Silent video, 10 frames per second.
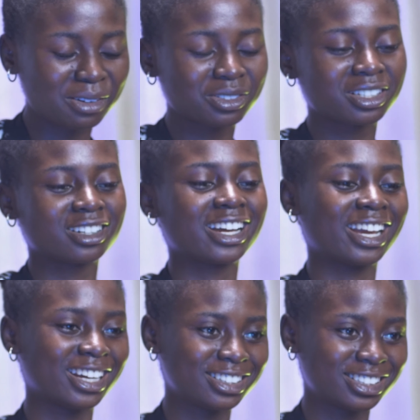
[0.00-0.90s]
after
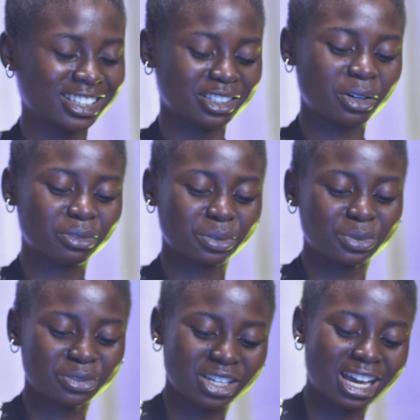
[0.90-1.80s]
ending of the
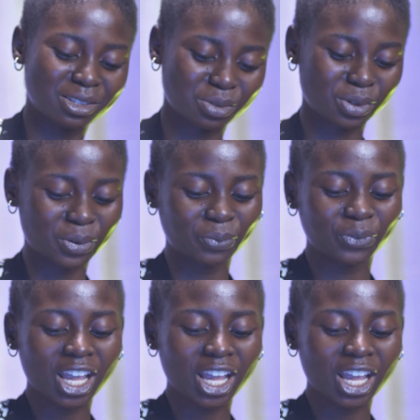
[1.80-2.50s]
movie as well.